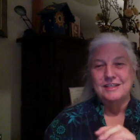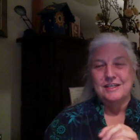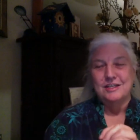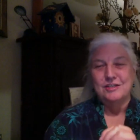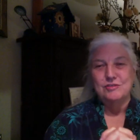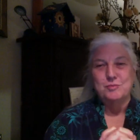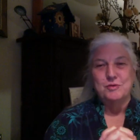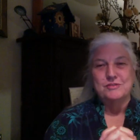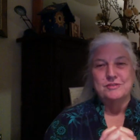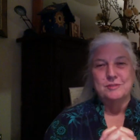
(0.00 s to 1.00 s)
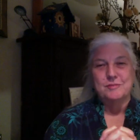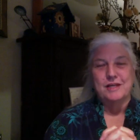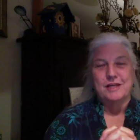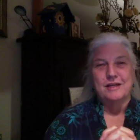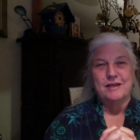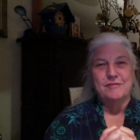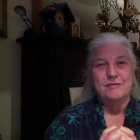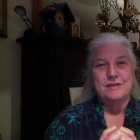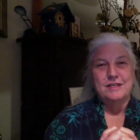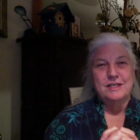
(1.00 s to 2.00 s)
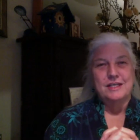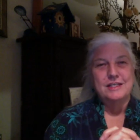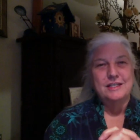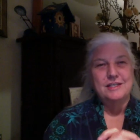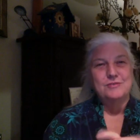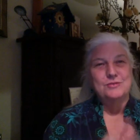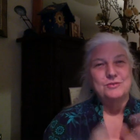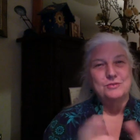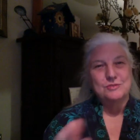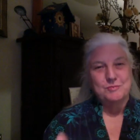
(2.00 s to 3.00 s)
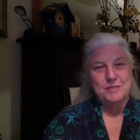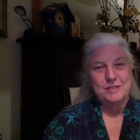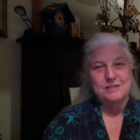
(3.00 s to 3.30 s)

huge person in my life, and he introduced me